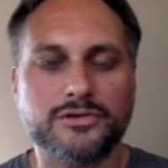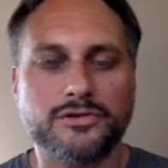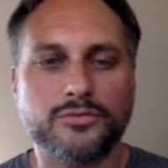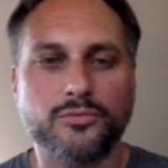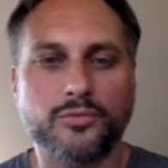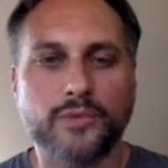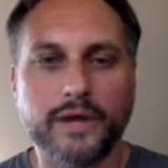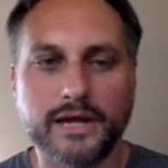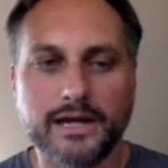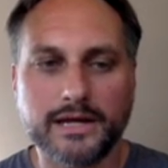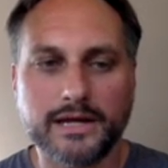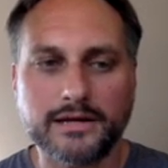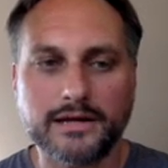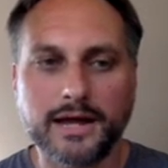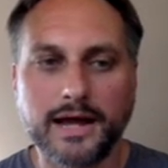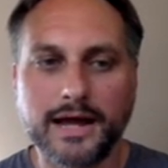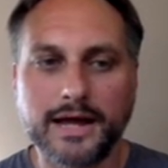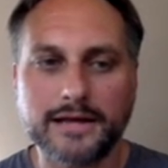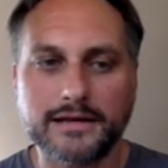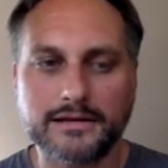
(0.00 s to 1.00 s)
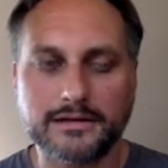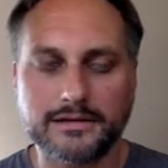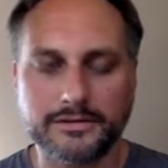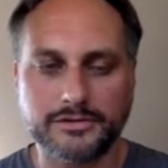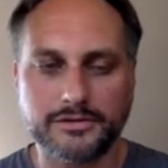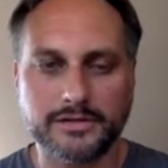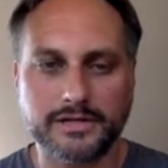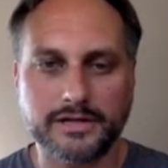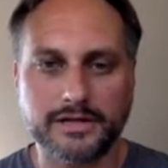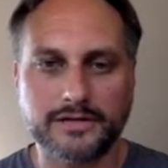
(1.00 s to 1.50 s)
the way it
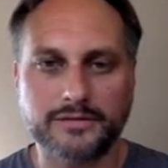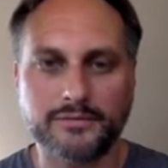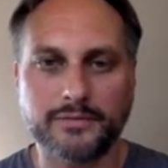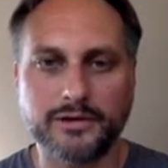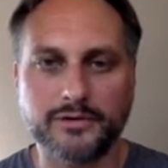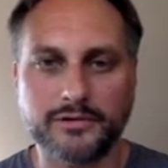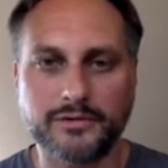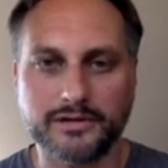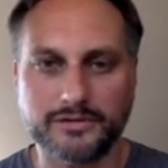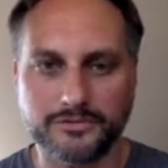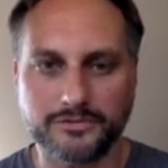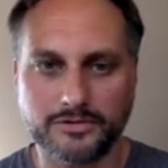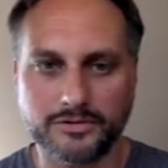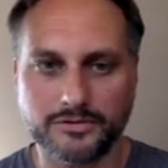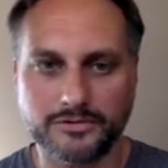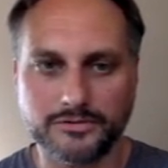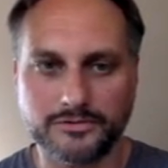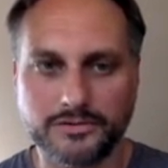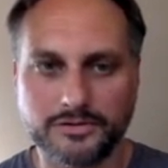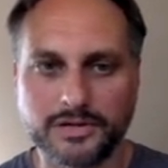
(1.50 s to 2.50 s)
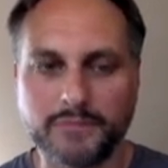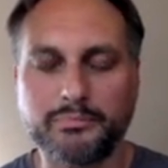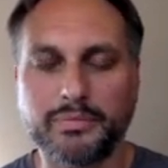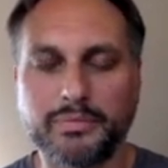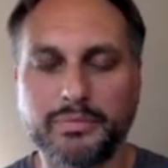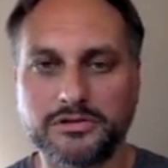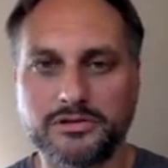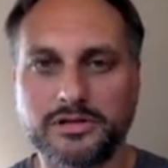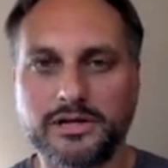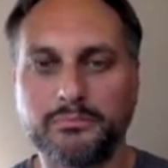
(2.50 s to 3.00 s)
handles the experience. So step by
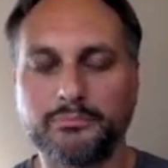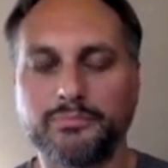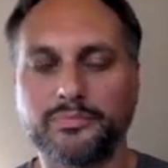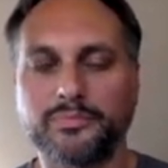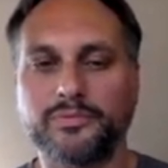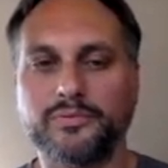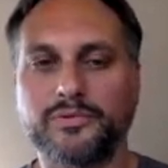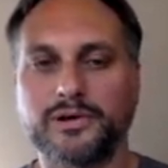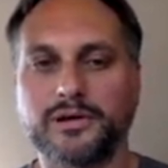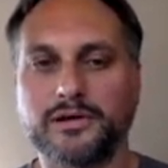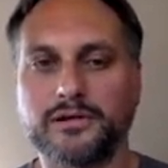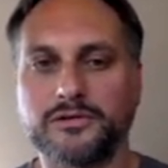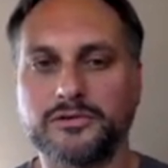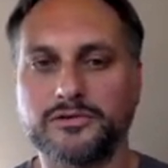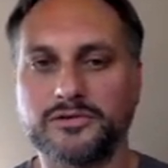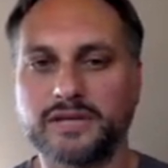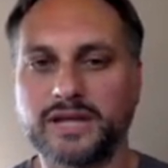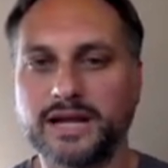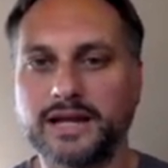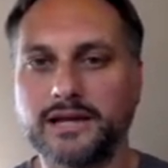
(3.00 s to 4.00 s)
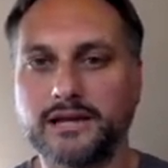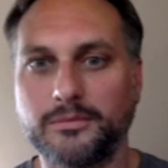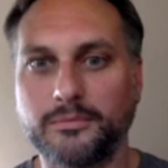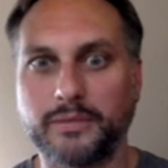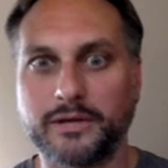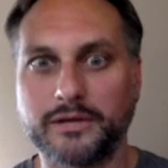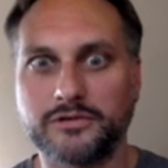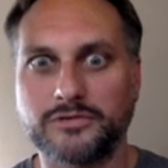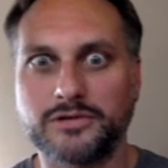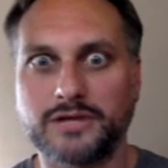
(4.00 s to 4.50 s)
step, second
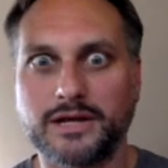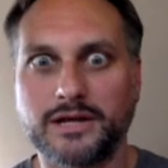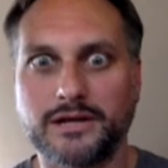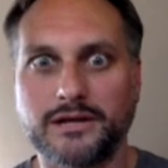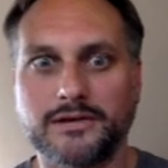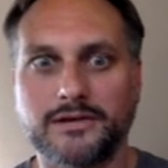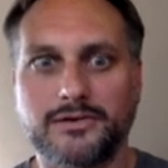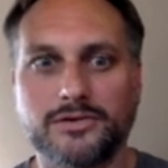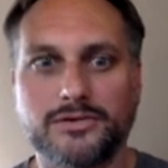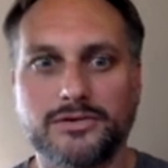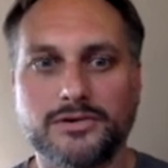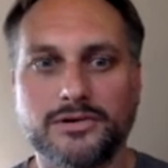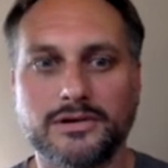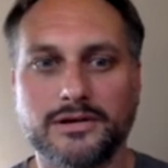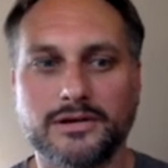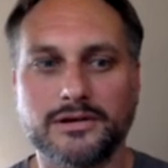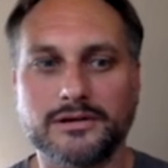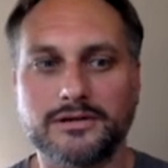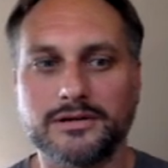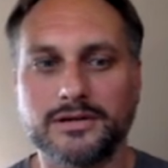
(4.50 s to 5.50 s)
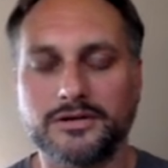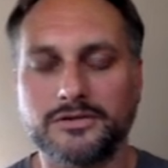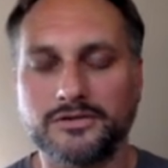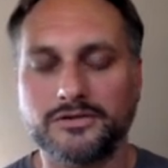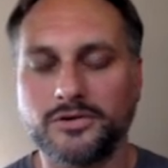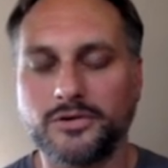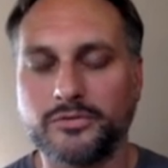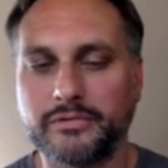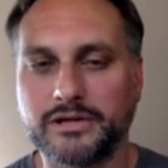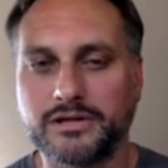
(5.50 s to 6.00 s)
by second, there's
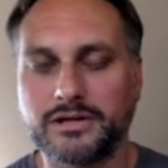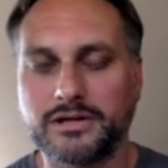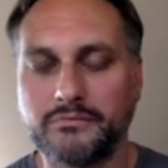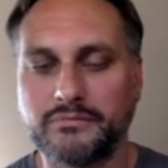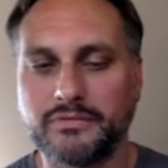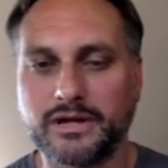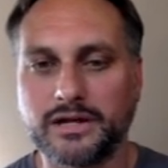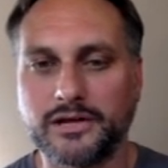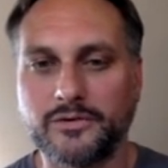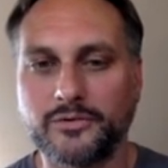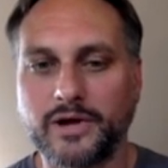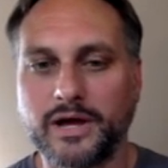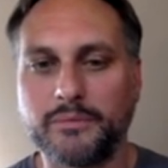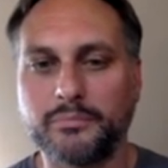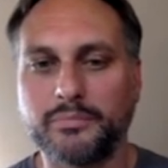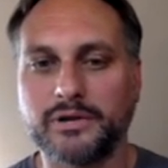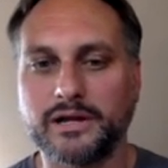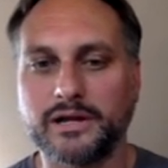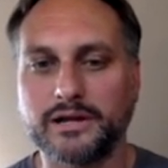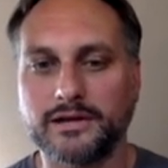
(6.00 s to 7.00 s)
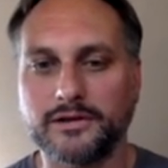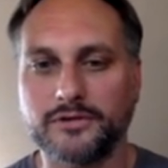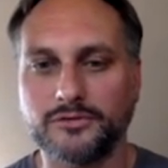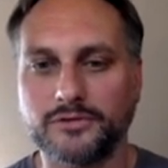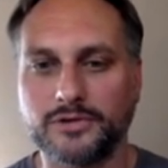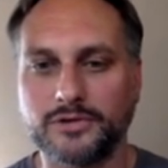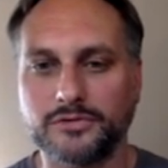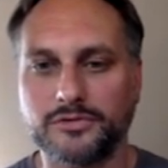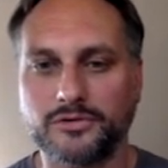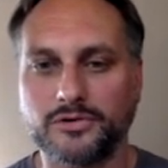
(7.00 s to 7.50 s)
always something new happening. The user
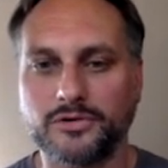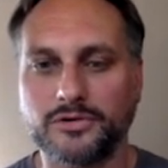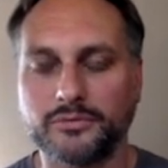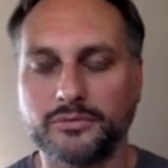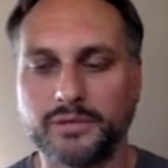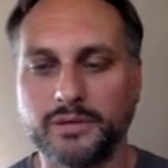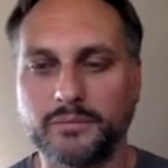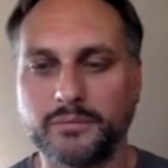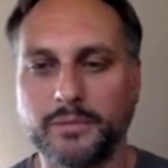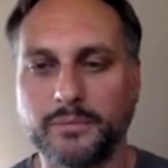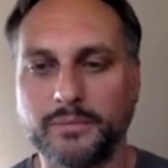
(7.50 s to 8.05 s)
is drawn bit by